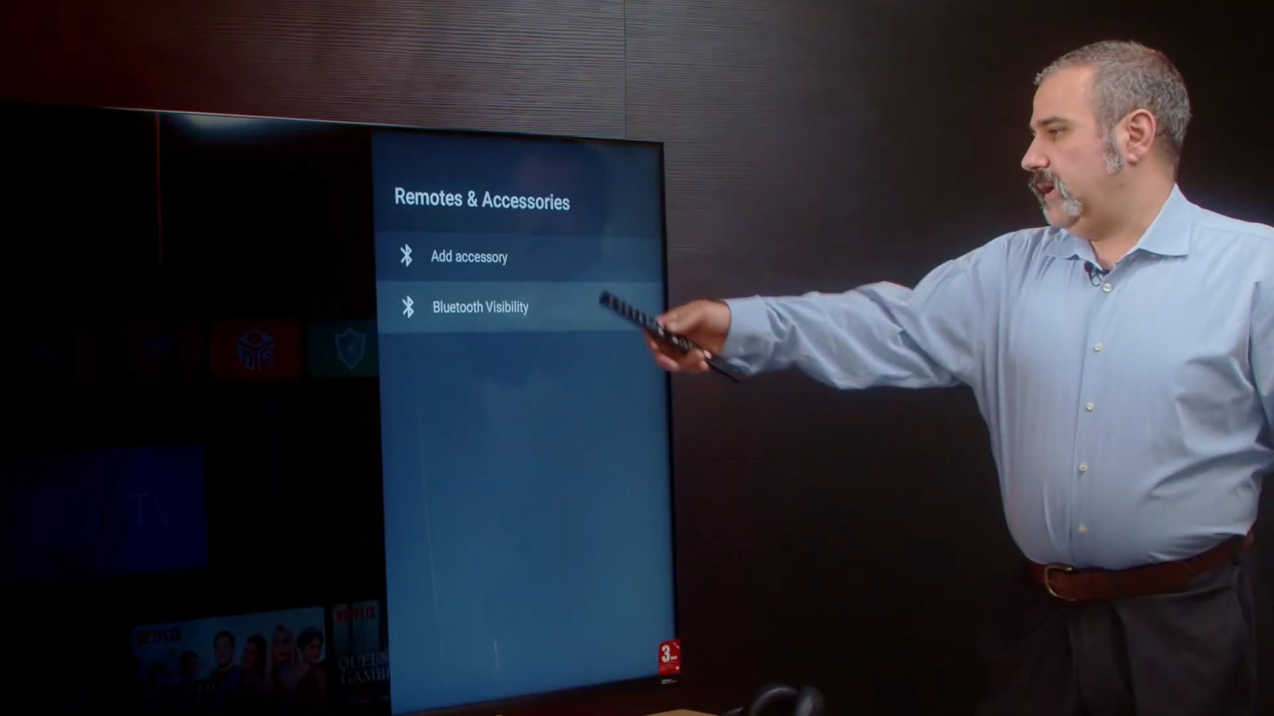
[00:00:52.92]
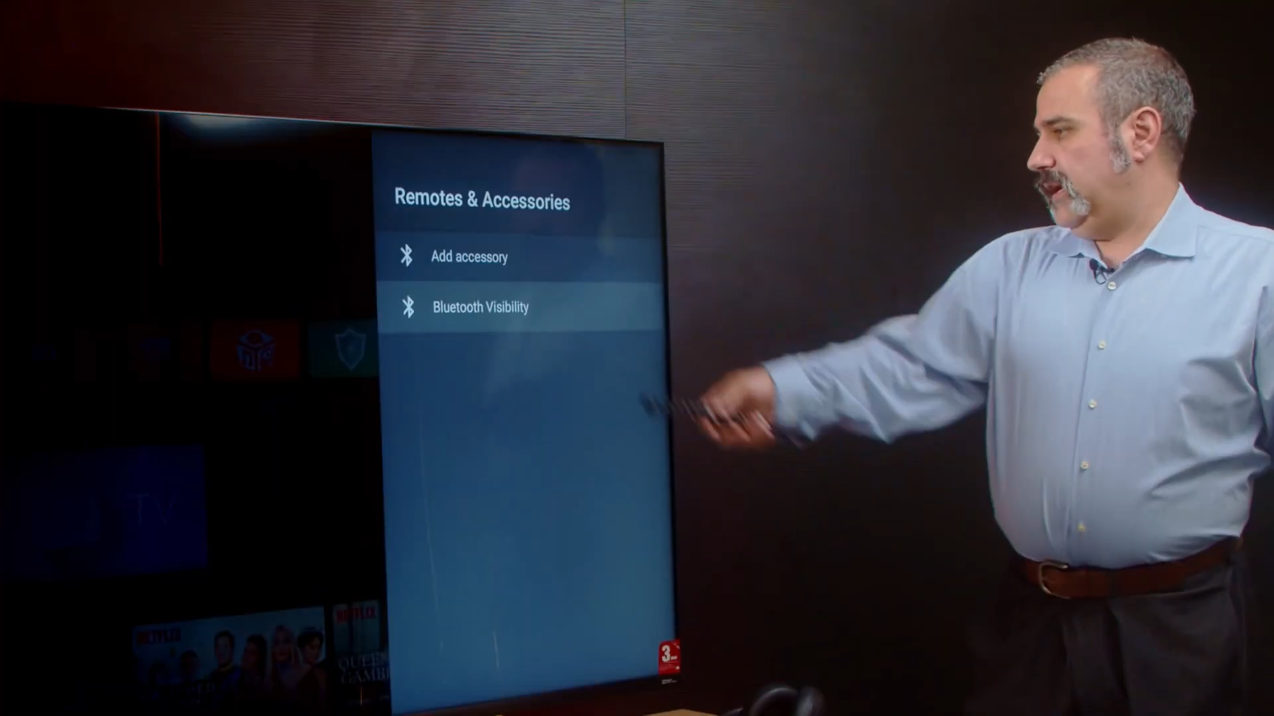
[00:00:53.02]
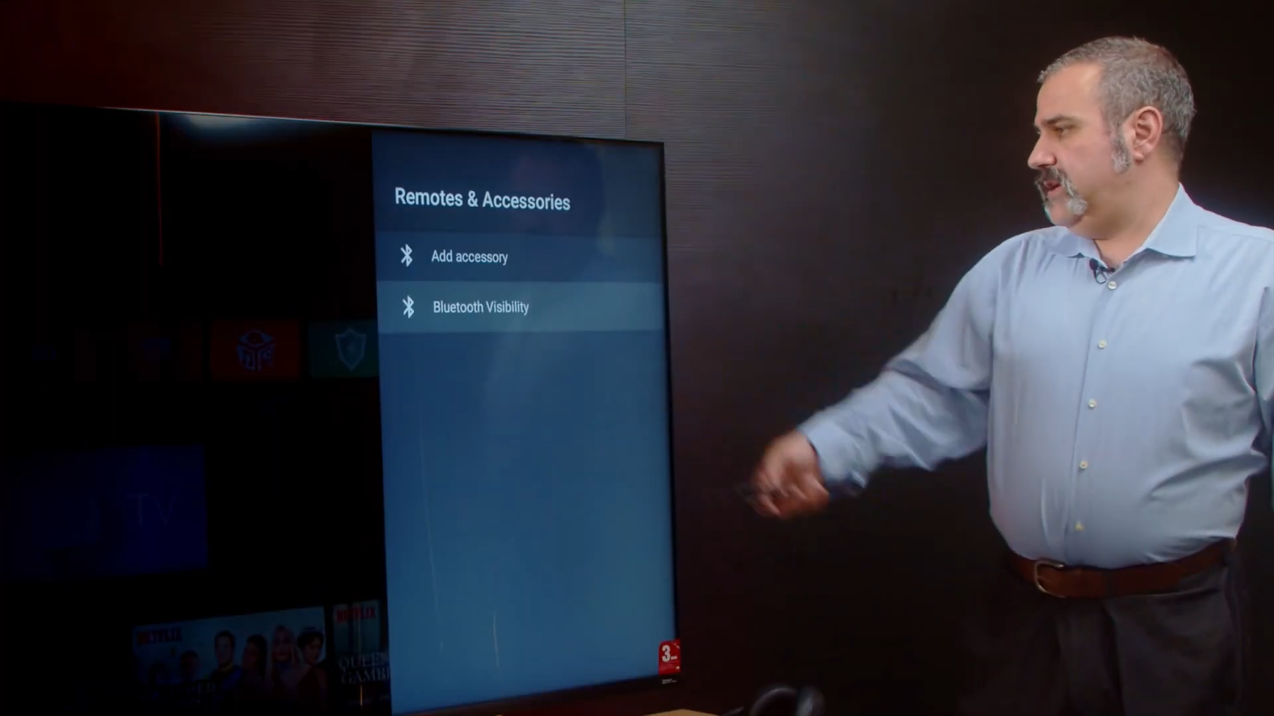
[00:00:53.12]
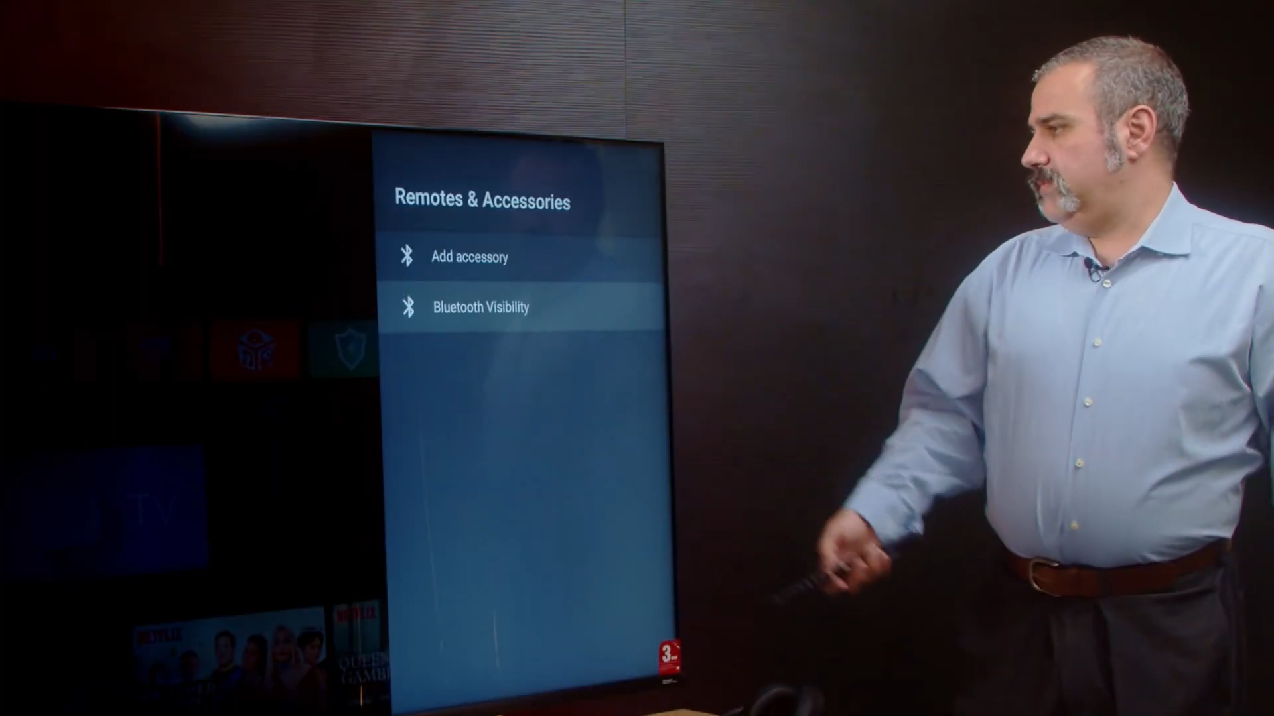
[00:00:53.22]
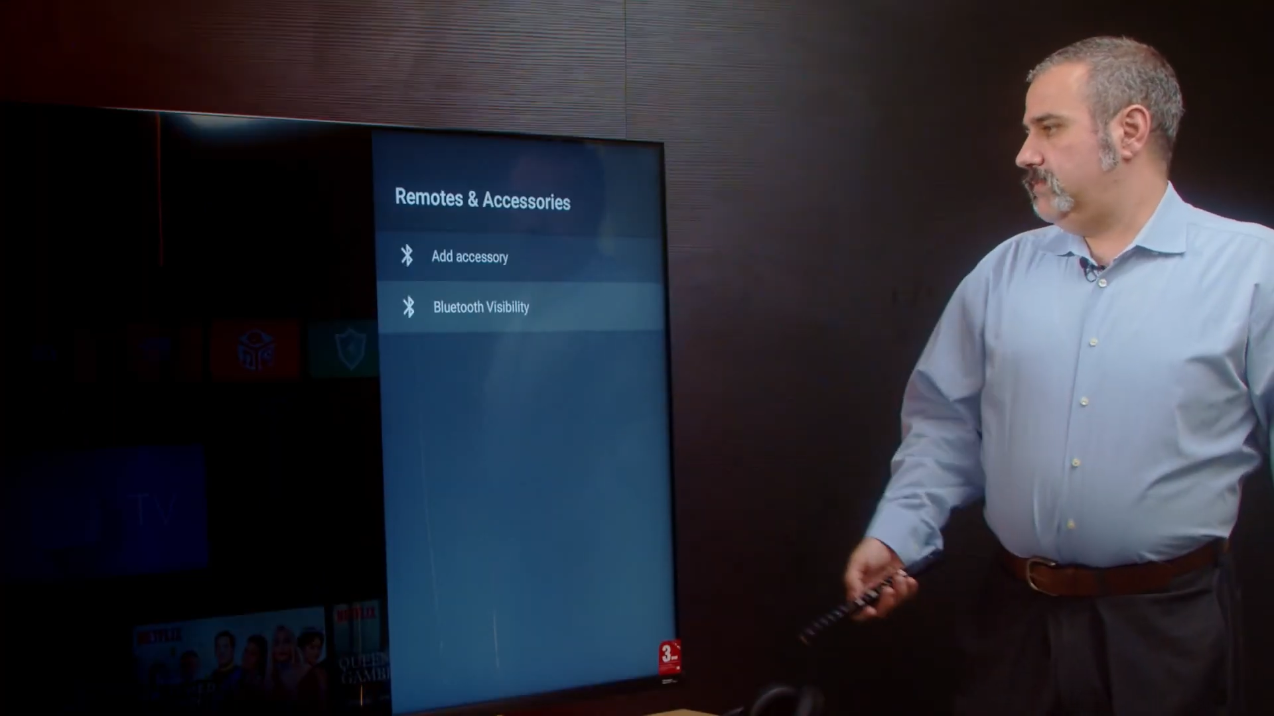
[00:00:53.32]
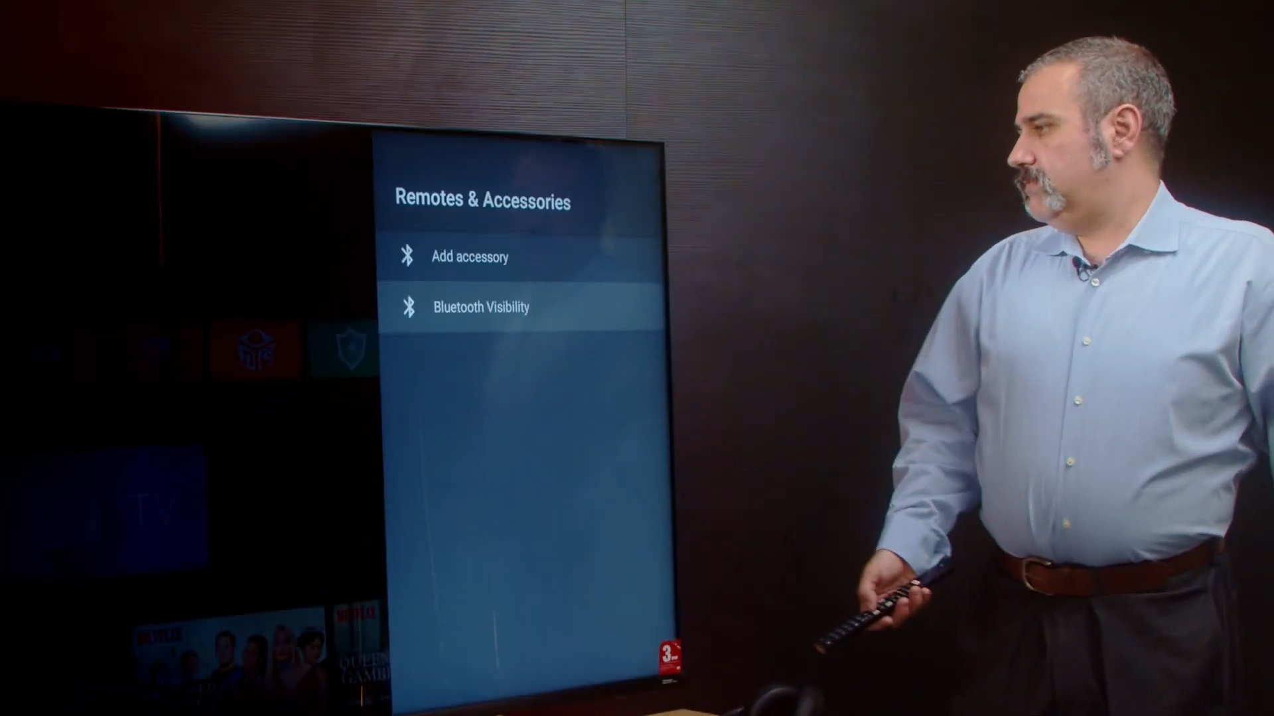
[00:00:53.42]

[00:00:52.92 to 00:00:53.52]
And